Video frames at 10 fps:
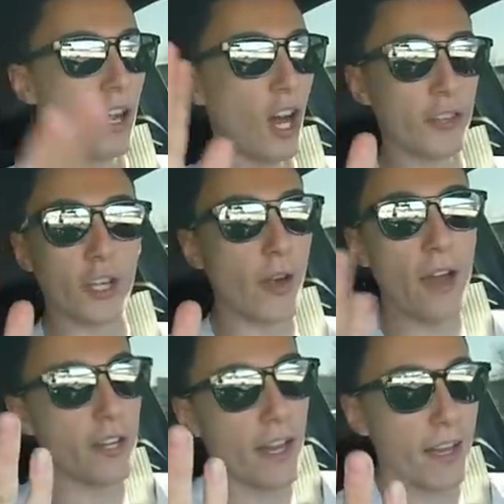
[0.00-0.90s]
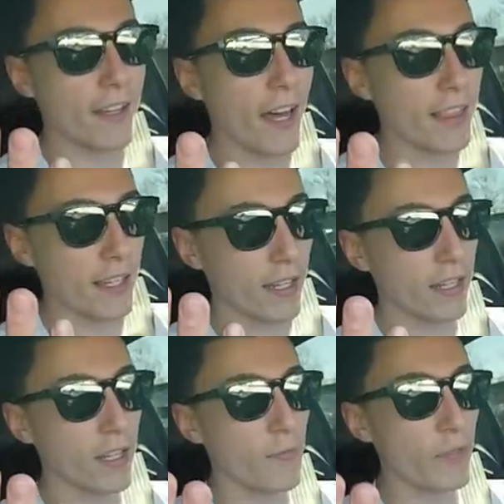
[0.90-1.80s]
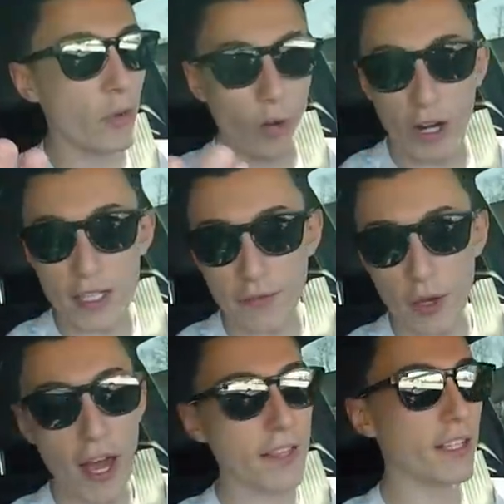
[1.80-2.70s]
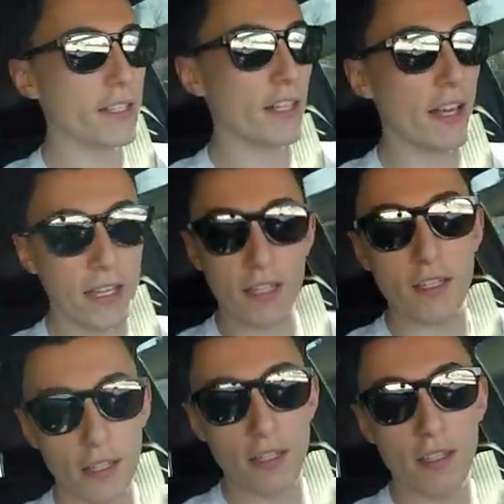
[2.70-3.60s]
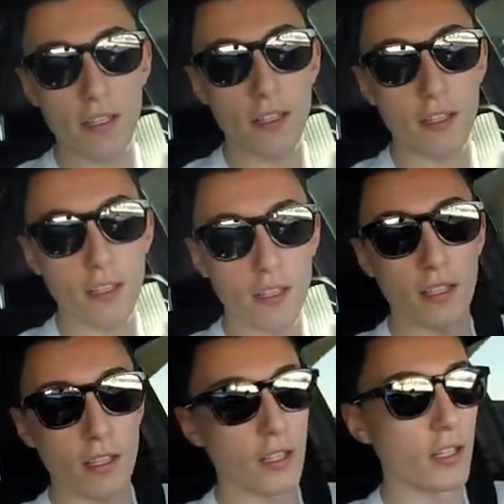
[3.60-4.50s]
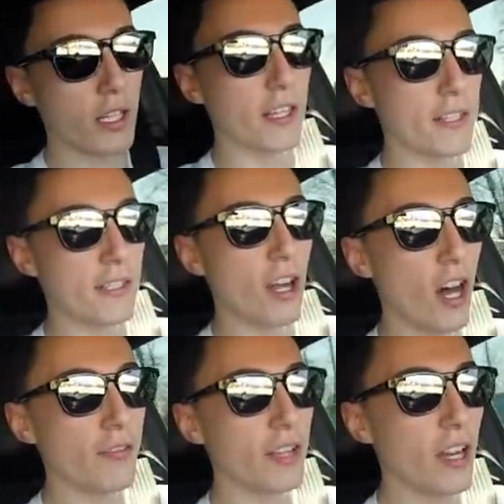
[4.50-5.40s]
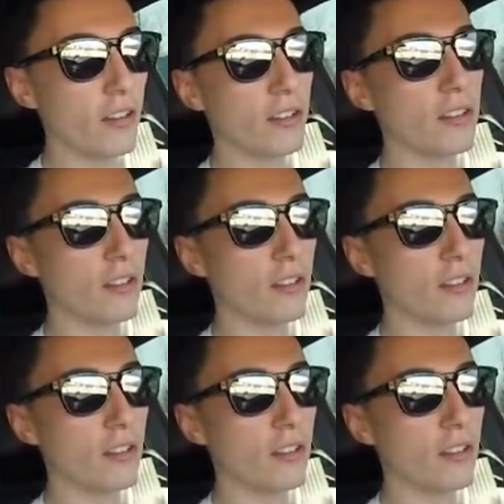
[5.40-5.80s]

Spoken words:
on the ground and I got nothing. Whereas if you had this like, okay, this is off now.